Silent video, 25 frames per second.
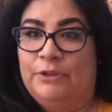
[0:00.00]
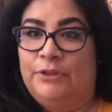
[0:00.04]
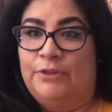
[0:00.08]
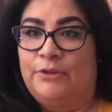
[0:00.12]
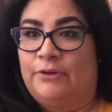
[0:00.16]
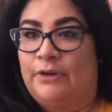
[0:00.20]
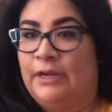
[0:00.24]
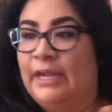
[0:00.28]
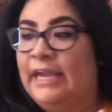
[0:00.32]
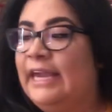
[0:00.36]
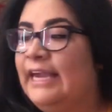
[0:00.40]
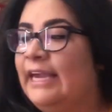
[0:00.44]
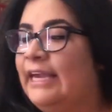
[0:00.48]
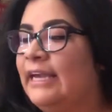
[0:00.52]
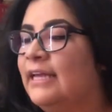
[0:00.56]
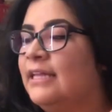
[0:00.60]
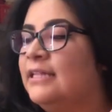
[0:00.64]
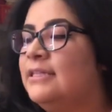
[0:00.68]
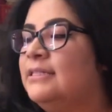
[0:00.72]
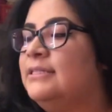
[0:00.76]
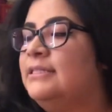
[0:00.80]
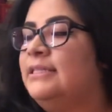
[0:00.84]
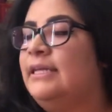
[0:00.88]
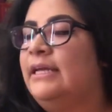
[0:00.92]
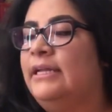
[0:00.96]
with your
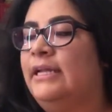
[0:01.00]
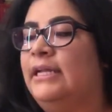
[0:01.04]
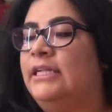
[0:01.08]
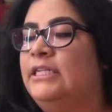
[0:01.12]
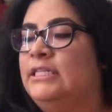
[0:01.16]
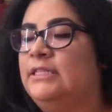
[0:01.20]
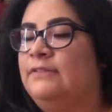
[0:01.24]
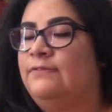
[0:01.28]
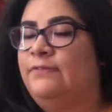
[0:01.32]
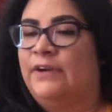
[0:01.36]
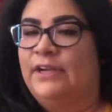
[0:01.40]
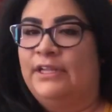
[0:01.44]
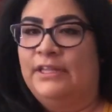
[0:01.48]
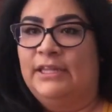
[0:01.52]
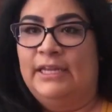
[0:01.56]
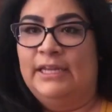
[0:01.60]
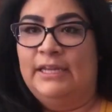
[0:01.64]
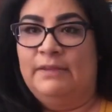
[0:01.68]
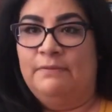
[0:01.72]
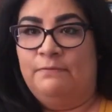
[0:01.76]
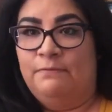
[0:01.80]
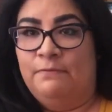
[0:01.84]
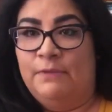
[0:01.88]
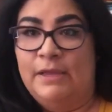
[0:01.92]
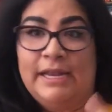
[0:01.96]
hands and I just find that
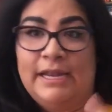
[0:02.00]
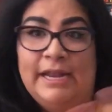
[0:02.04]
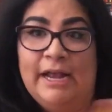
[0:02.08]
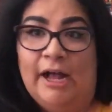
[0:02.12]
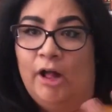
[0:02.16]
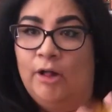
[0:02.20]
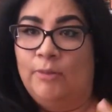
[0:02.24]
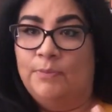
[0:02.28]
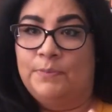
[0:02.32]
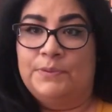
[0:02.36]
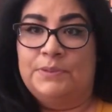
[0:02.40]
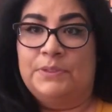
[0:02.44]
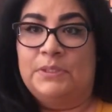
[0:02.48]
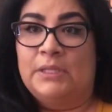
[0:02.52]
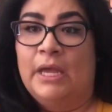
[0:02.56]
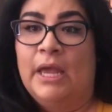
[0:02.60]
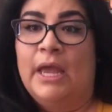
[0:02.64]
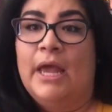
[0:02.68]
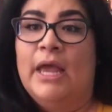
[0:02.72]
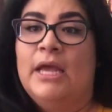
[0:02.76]
it, it helps.